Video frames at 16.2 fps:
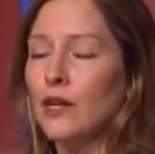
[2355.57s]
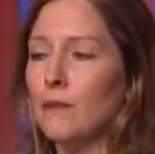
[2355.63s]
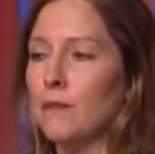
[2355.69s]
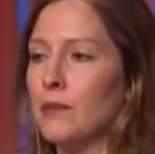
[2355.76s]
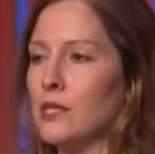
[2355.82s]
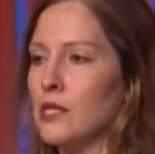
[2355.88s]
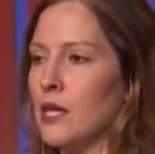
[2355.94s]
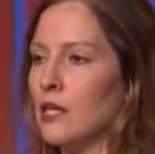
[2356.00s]
and
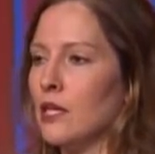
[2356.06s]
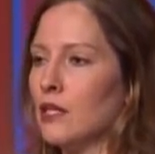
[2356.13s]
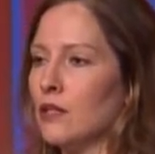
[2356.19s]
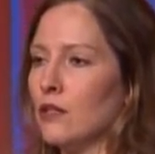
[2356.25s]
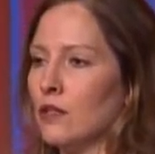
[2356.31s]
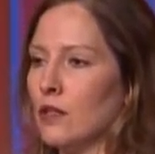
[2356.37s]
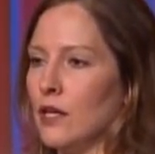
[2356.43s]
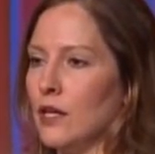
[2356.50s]

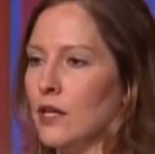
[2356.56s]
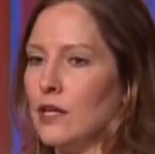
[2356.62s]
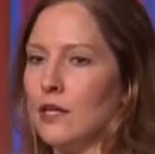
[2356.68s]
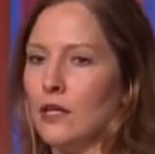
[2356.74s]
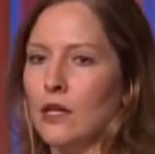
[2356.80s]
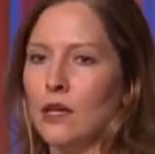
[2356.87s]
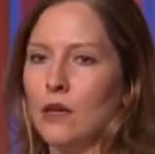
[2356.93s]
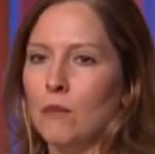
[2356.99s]
particularly
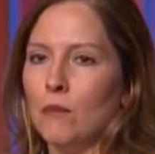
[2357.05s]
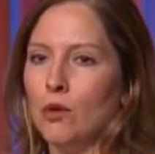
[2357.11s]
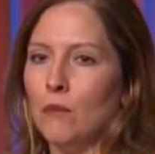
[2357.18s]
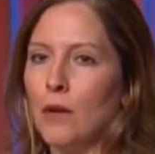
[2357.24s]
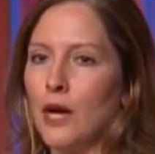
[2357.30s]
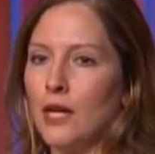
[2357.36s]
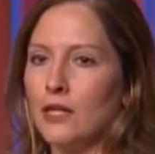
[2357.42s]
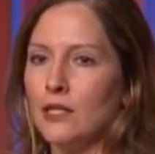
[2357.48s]
in more
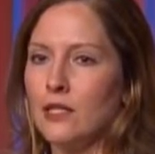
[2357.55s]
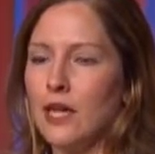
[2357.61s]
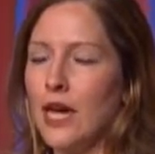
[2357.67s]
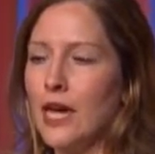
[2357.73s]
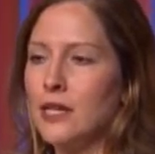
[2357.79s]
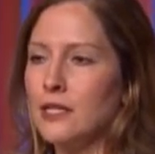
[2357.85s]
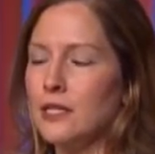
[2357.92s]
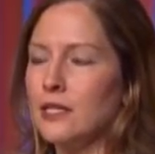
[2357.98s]
modest
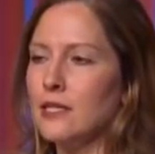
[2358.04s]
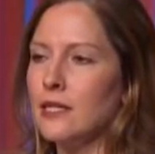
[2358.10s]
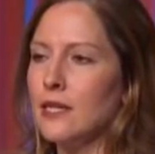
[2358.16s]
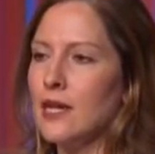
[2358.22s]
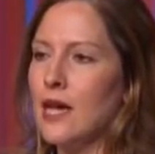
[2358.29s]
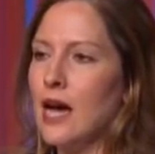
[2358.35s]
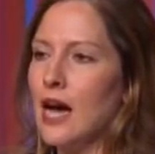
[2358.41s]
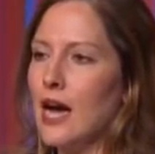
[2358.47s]
cases,
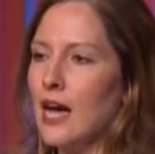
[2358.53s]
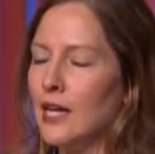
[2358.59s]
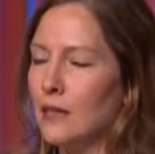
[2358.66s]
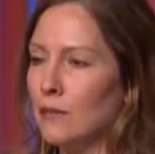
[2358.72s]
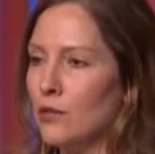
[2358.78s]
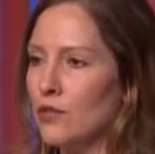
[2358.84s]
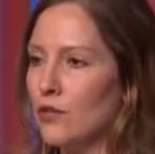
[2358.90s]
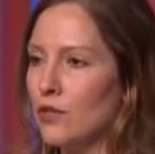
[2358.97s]

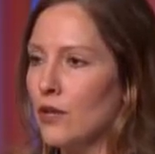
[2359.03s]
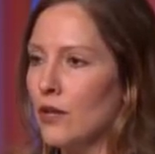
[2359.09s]
items